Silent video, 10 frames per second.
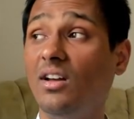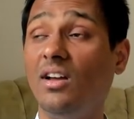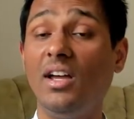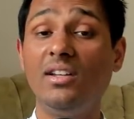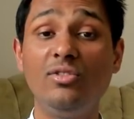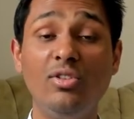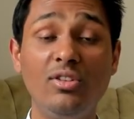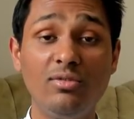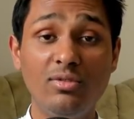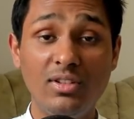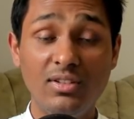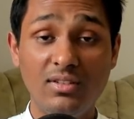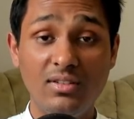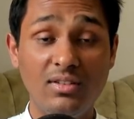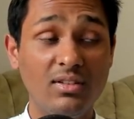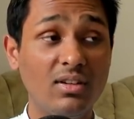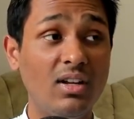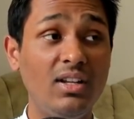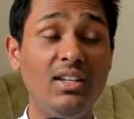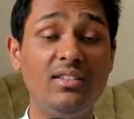enjoys with his
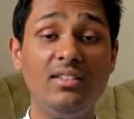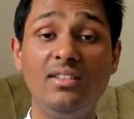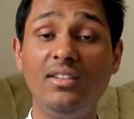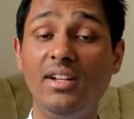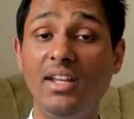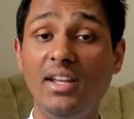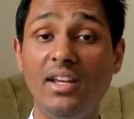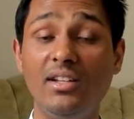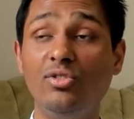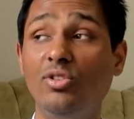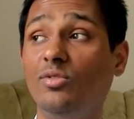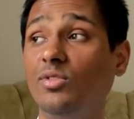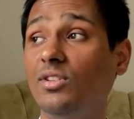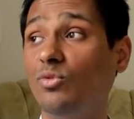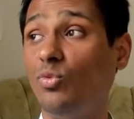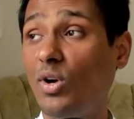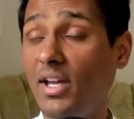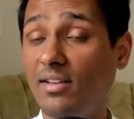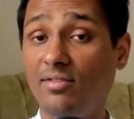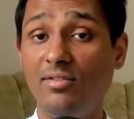colleagues in the day, enjoys with his
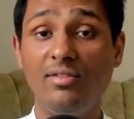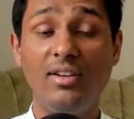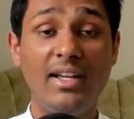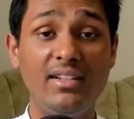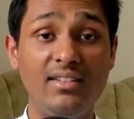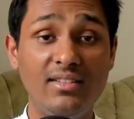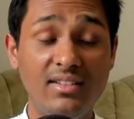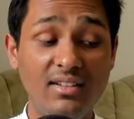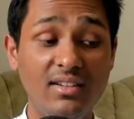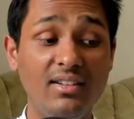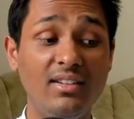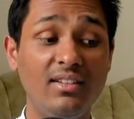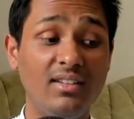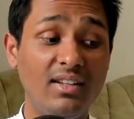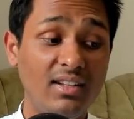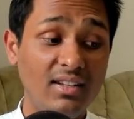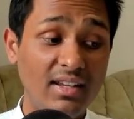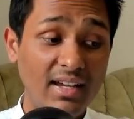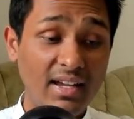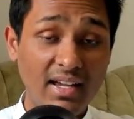wife and his children
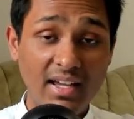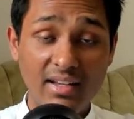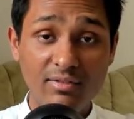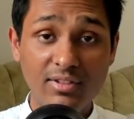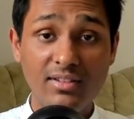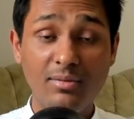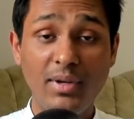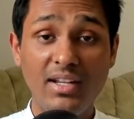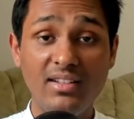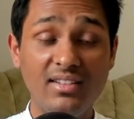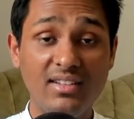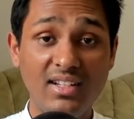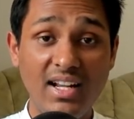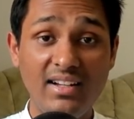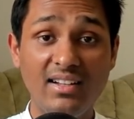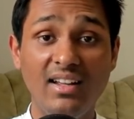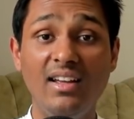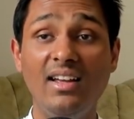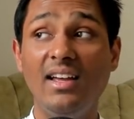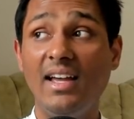and with his parents in the night,
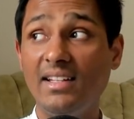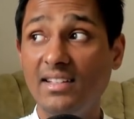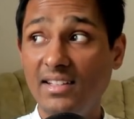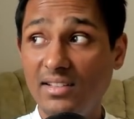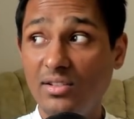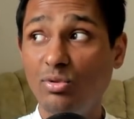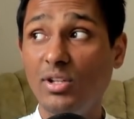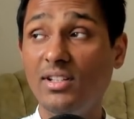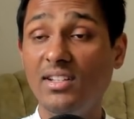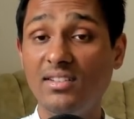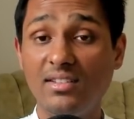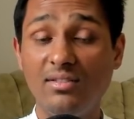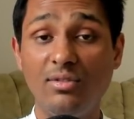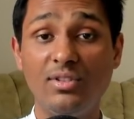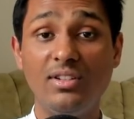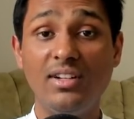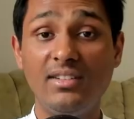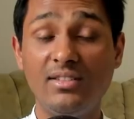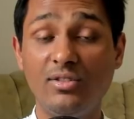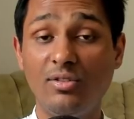and he is doing this for the
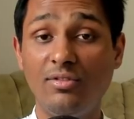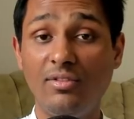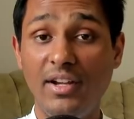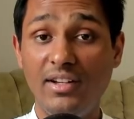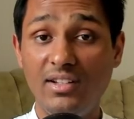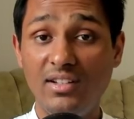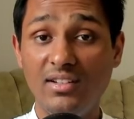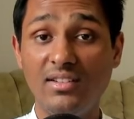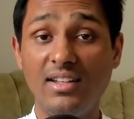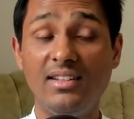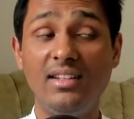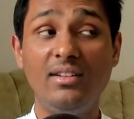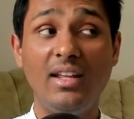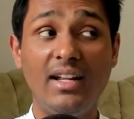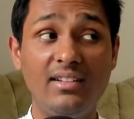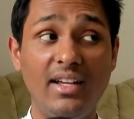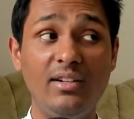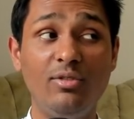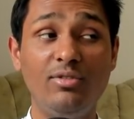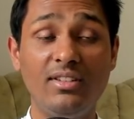rest of 80 years, and then at the
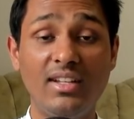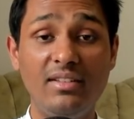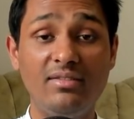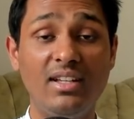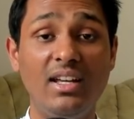end of his life